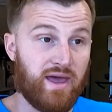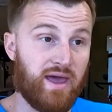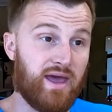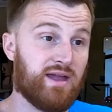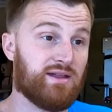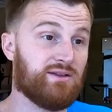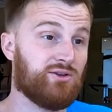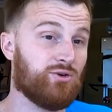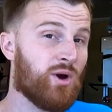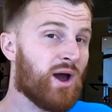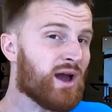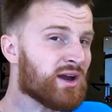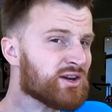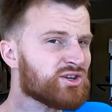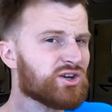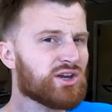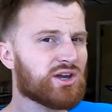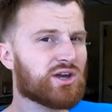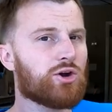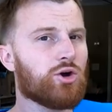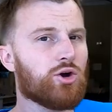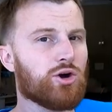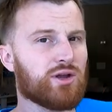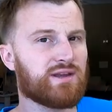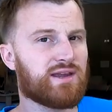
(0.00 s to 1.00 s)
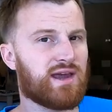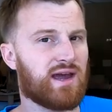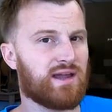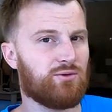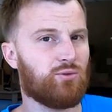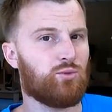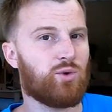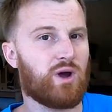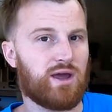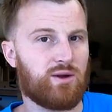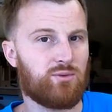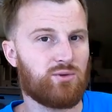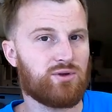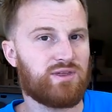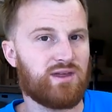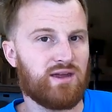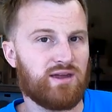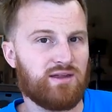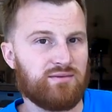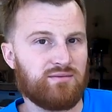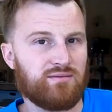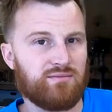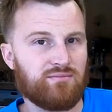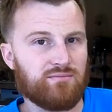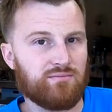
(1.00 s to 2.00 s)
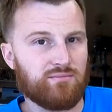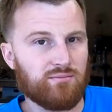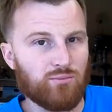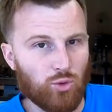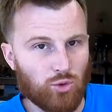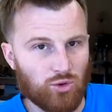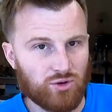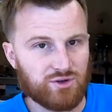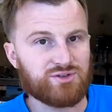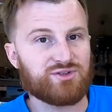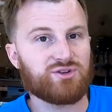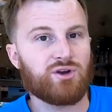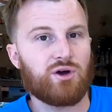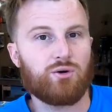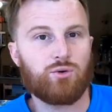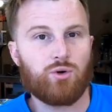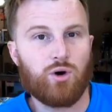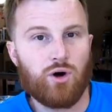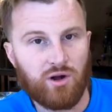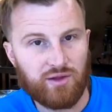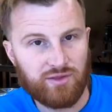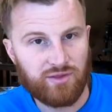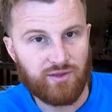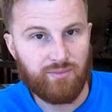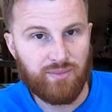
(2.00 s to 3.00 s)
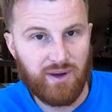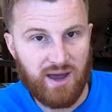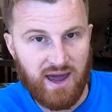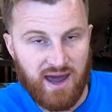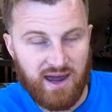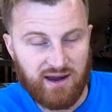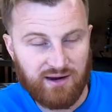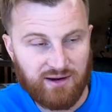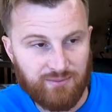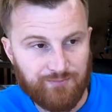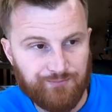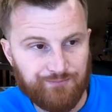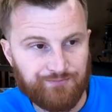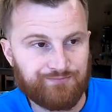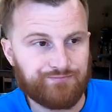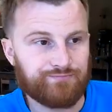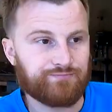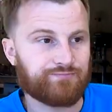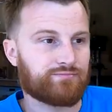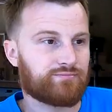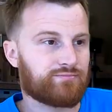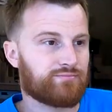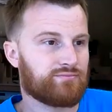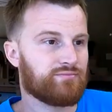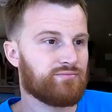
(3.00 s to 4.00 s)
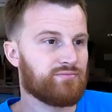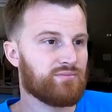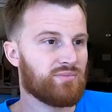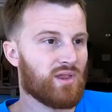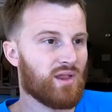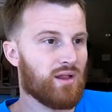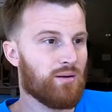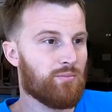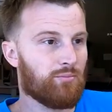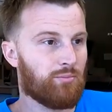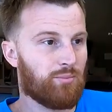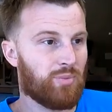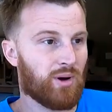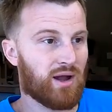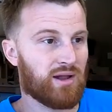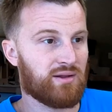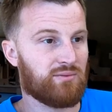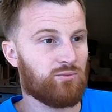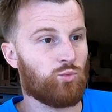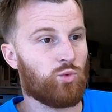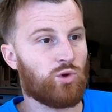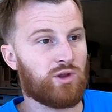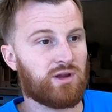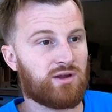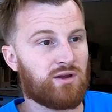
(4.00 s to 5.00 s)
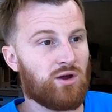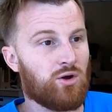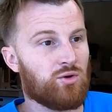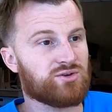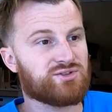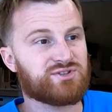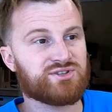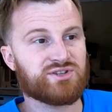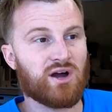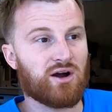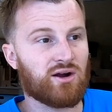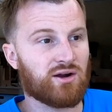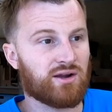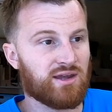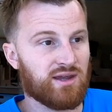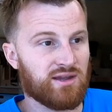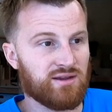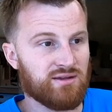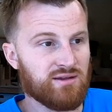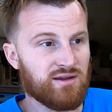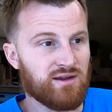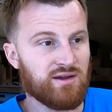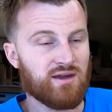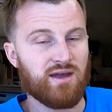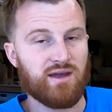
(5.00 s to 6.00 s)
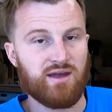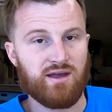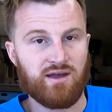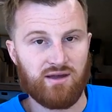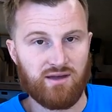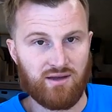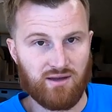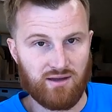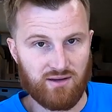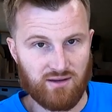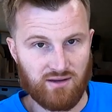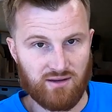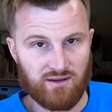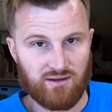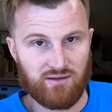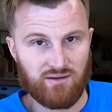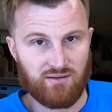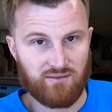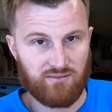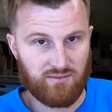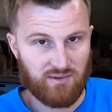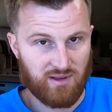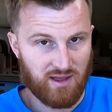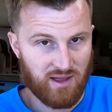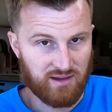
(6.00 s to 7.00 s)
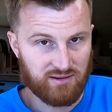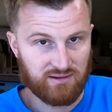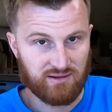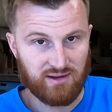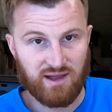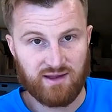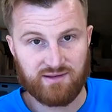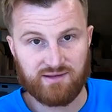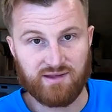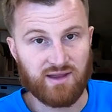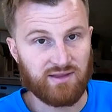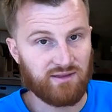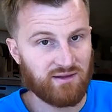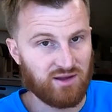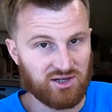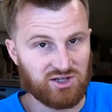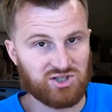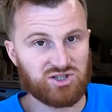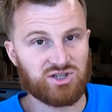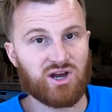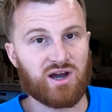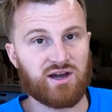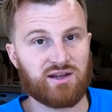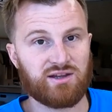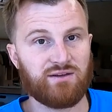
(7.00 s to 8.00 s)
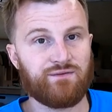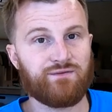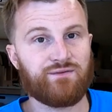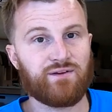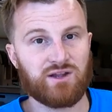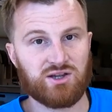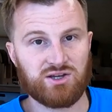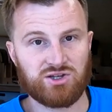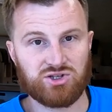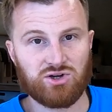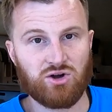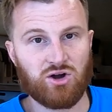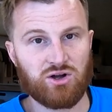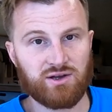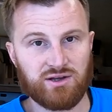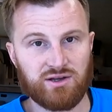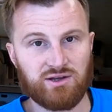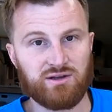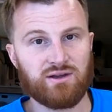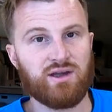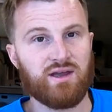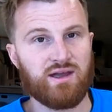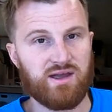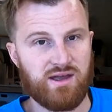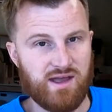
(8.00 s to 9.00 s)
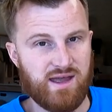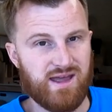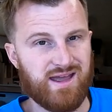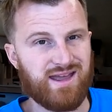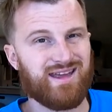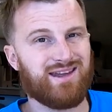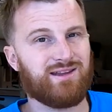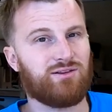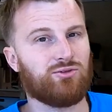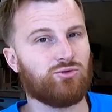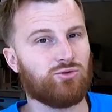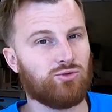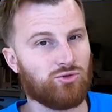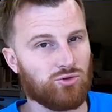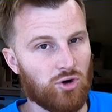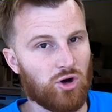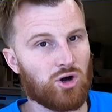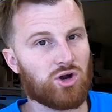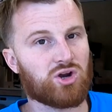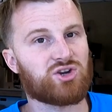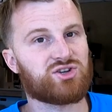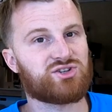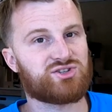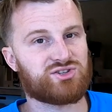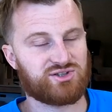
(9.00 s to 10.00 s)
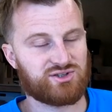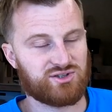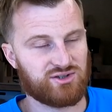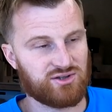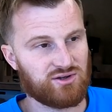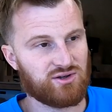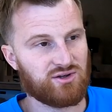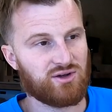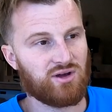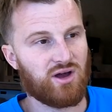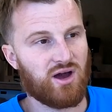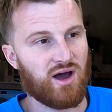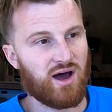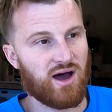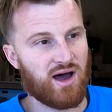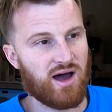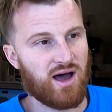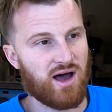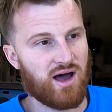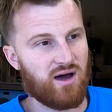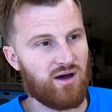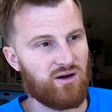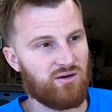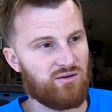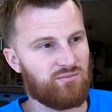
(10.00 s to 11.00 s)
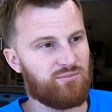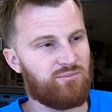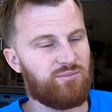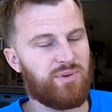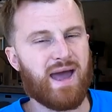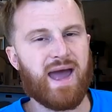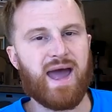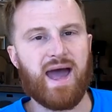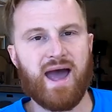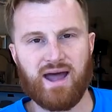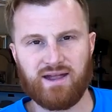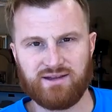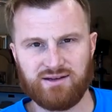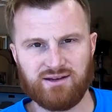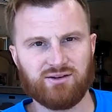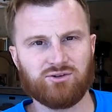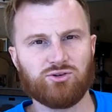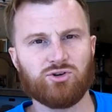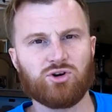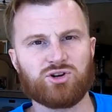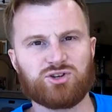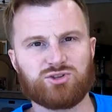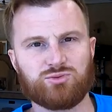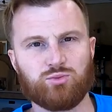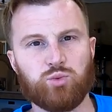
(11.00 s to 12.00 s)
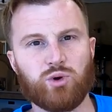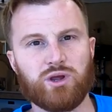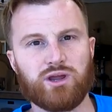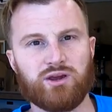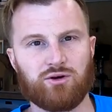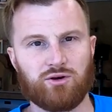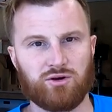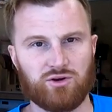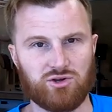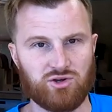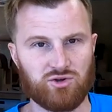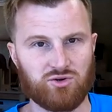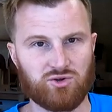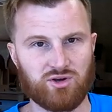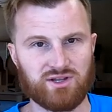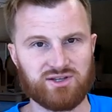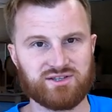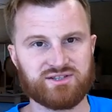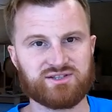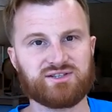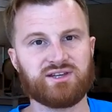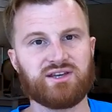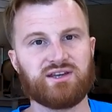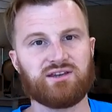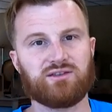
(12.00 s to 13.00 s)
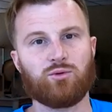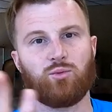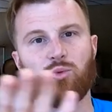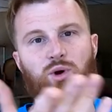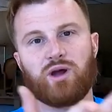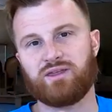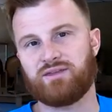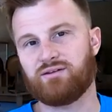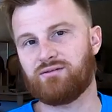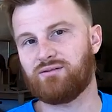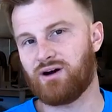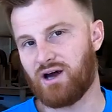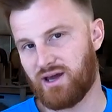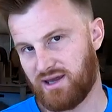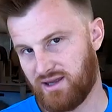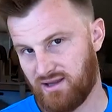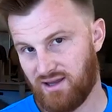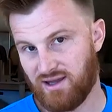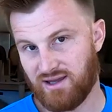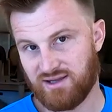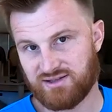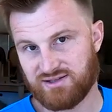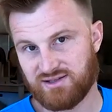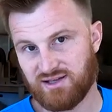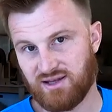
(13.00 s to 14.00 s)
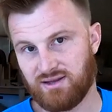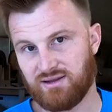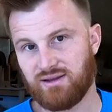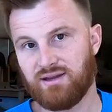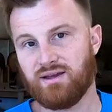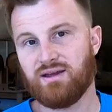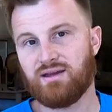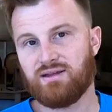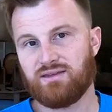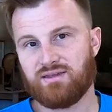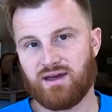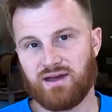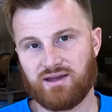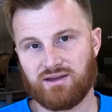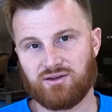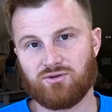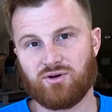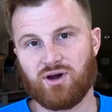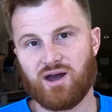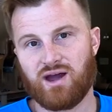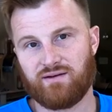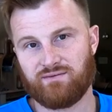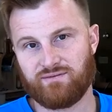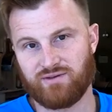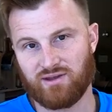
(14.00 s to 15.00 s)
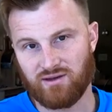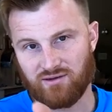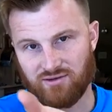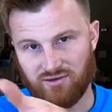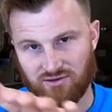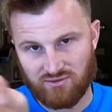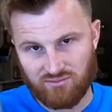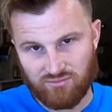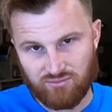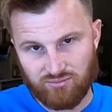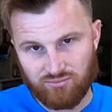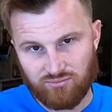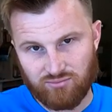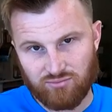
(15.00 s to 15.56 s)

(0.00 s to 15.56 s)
And you actually could get away with it more so on the back, but when it goes sunken and it has that nice shiny finish on it, it looks uh, bad. It looks weird. You can see the way the light hits it that you have this